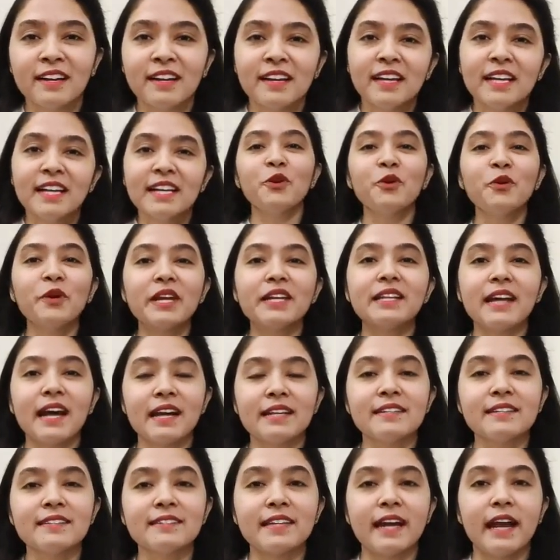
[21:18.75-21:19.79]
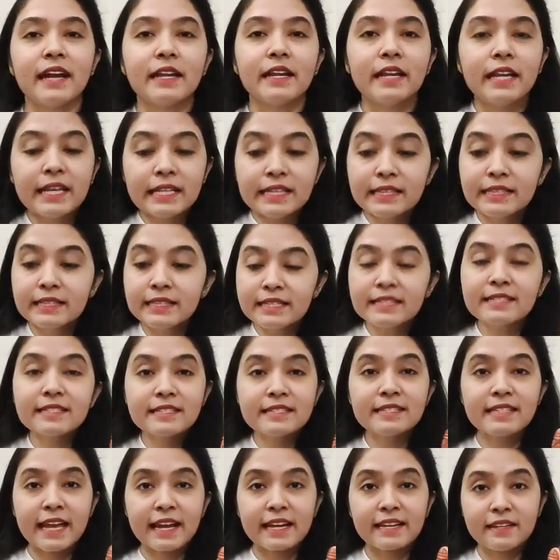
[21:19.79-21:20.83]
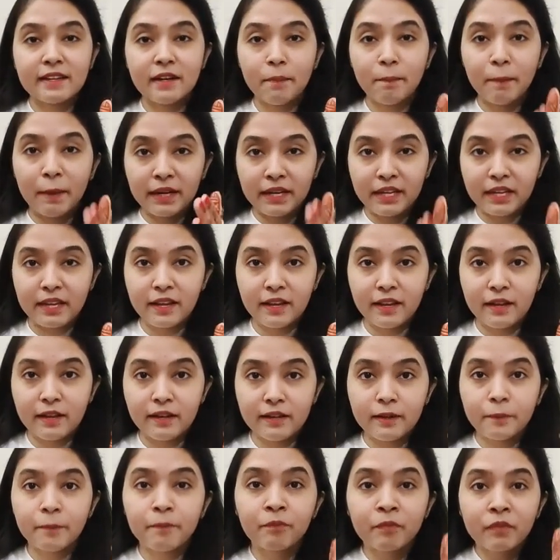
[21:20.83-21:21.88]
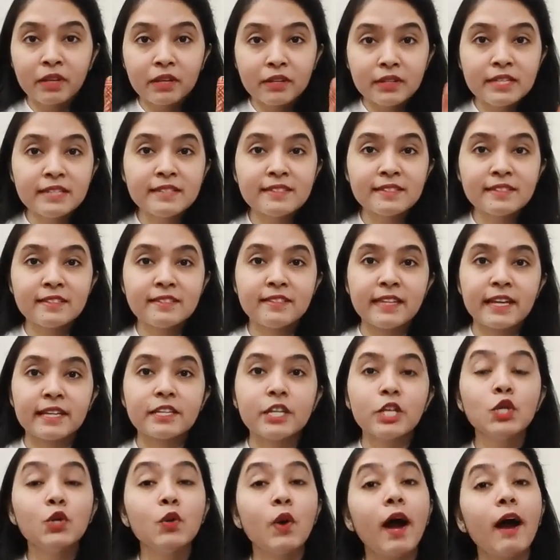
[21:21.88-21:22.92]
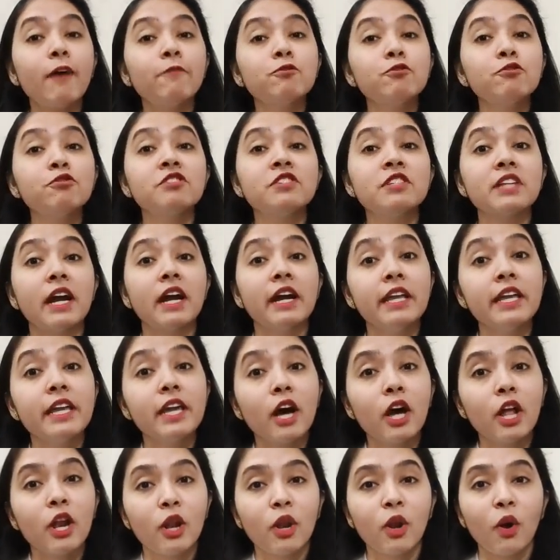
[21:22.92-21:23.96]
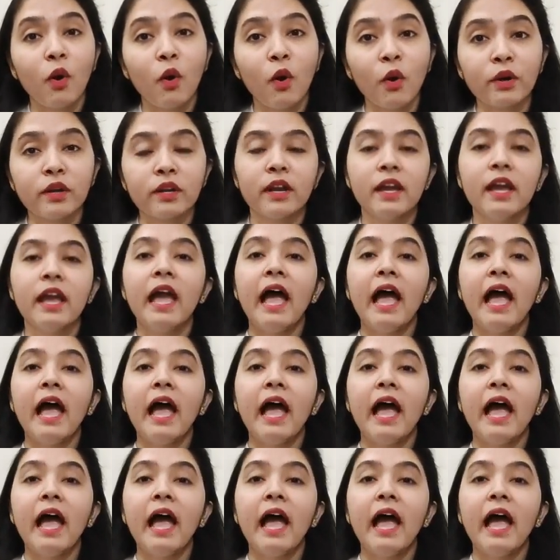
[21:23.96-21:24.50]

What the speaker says: So you can understand, in this sector, particular research sector, you have to study a lot,